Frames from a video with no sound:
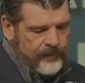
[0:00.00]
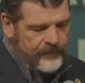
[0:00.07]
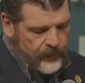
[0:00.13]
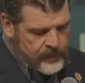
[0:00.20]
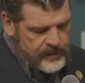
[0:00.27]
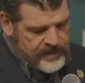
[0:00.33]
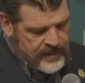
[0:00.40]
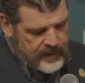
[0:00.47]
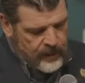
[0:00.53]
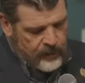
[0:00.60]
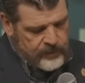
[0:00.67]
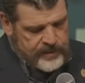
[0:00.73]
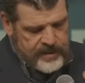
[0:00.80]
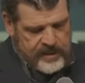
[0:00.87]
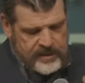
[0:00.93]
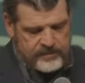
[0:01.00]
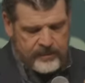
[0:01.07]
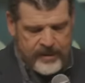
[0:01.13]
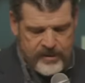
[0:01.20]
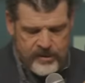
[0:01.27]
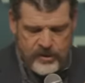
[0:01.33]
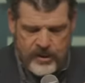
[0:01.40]
verse in the Old
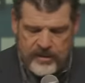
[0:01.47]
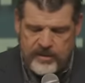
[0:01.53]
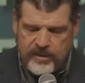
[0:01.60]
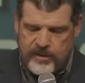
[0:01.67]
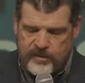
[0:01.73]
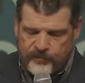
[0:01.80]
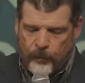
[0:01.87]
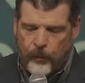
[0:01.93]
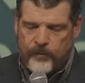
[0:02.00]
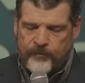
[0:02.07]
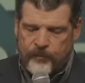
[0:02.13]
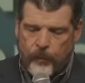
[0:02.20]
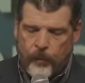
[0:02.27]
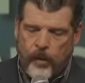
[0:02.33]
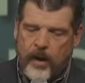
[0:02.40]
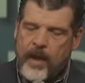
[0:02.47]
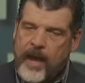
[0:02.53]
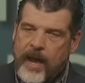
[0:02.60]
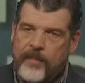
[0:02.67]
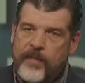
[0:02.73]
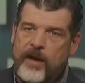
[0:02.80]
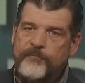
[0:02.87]
Testament is Genesis 4:4
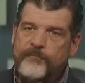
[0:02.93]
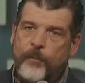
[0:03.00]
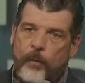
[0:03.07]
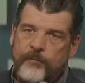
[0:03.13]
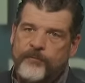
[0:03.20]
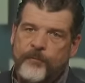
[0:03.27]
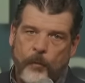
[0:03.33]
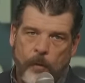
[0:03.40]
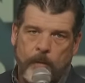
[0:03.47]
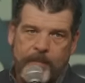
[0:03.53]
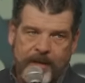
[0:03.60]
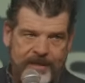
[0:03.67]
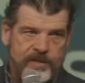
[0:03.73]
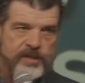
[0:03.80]
and that 4:4 means